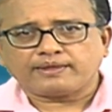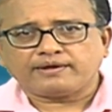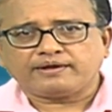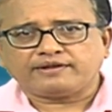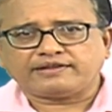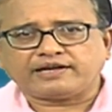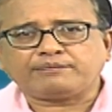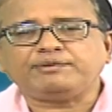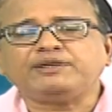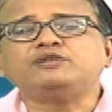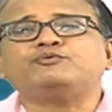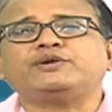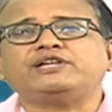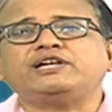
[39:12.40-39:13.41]
That means
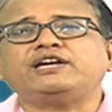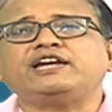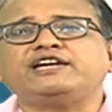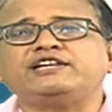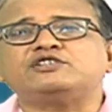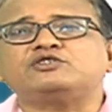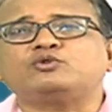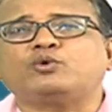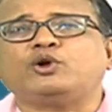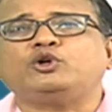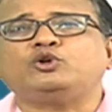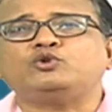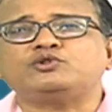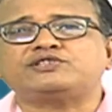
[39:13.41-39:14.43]
whether it is going
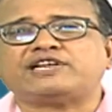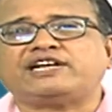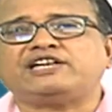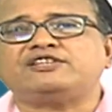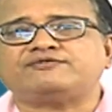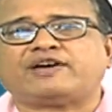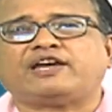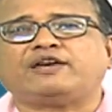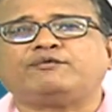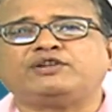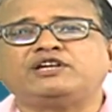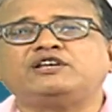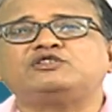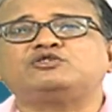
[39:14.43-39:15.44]
to satisfy, whether
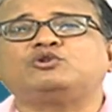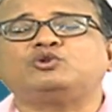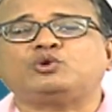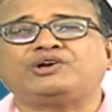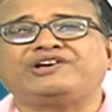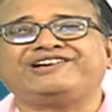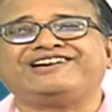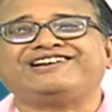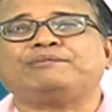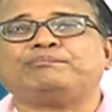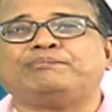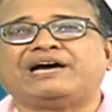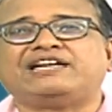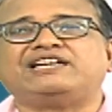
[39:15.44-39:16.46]
it is going to create a
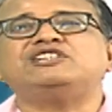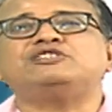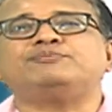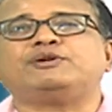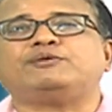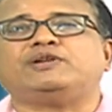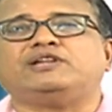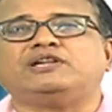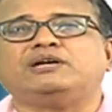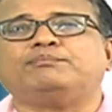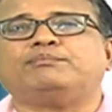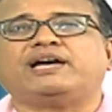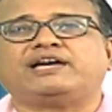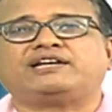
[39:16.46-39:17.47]
balance between the
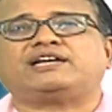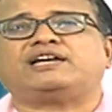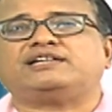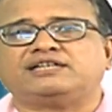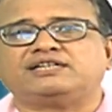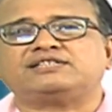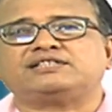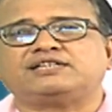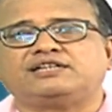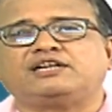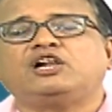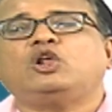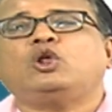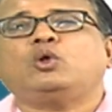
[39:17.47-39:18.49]
buyer and the seller.
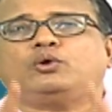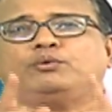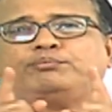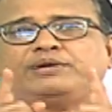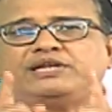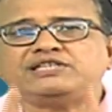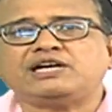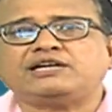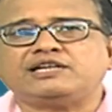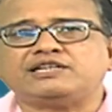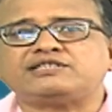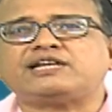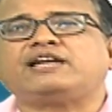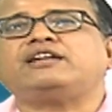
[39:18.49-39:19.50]
Please
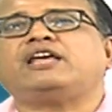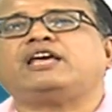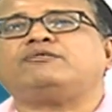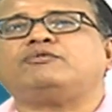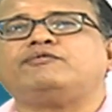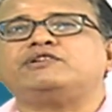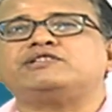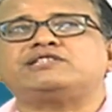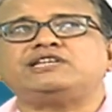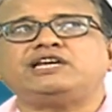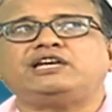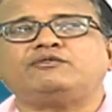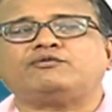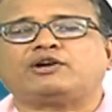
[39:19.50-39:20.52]
understand, and we will see
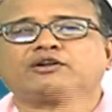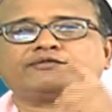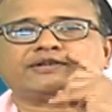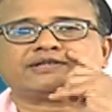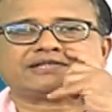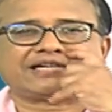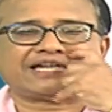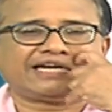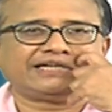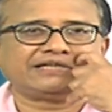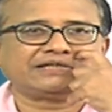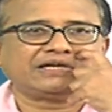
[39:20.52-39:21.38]
in one of the slides,